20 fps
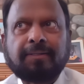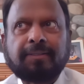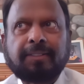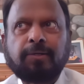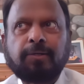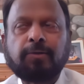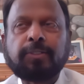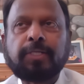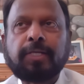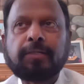
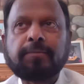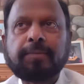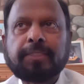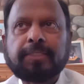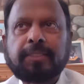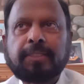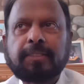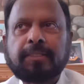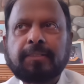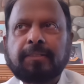she looked at
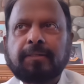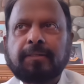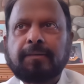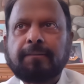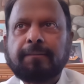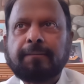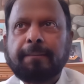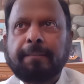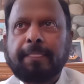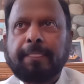me, said,
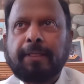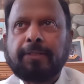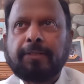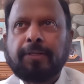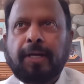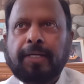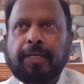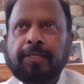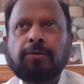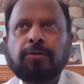
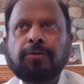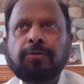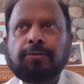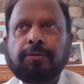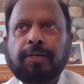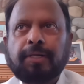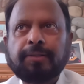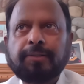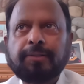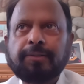I
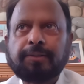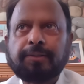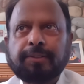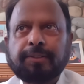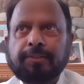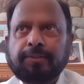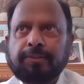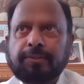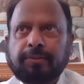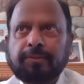know,
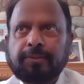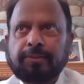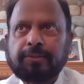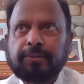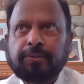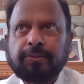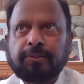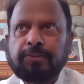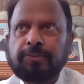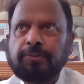
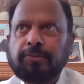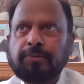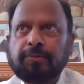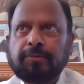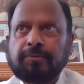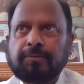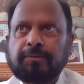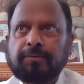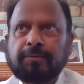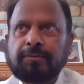
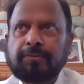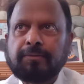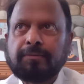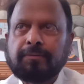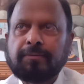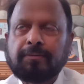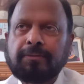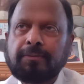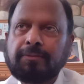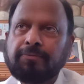
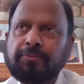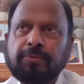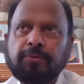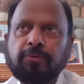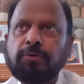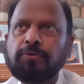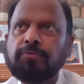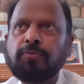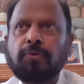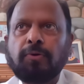if you
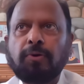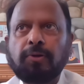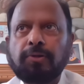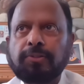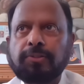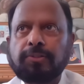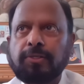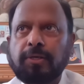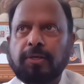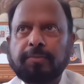don't
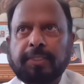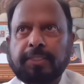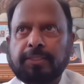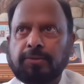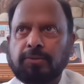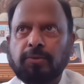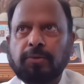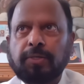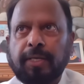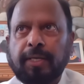follow Swami,
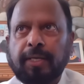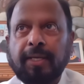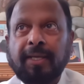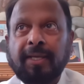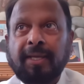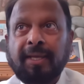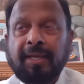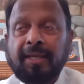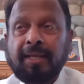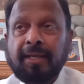it's okay.
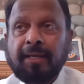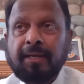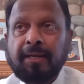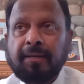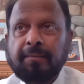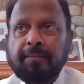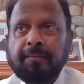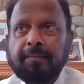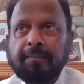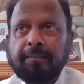
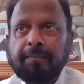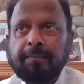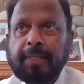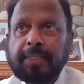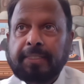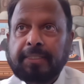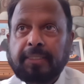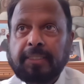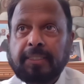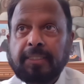
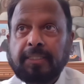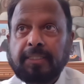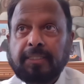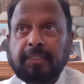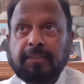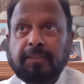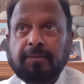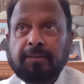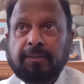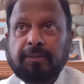But
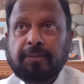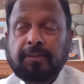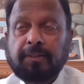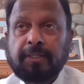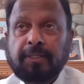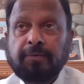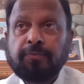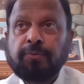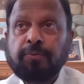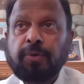
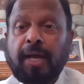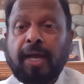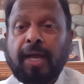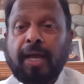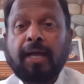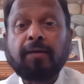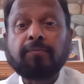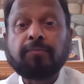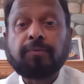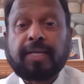if you
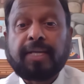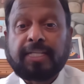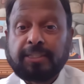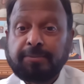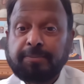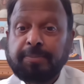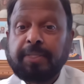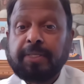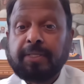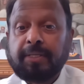have
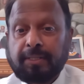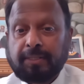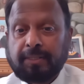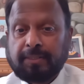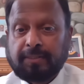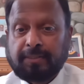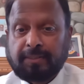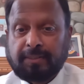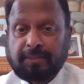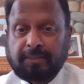
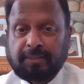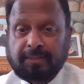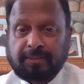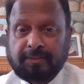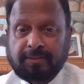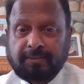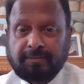experience,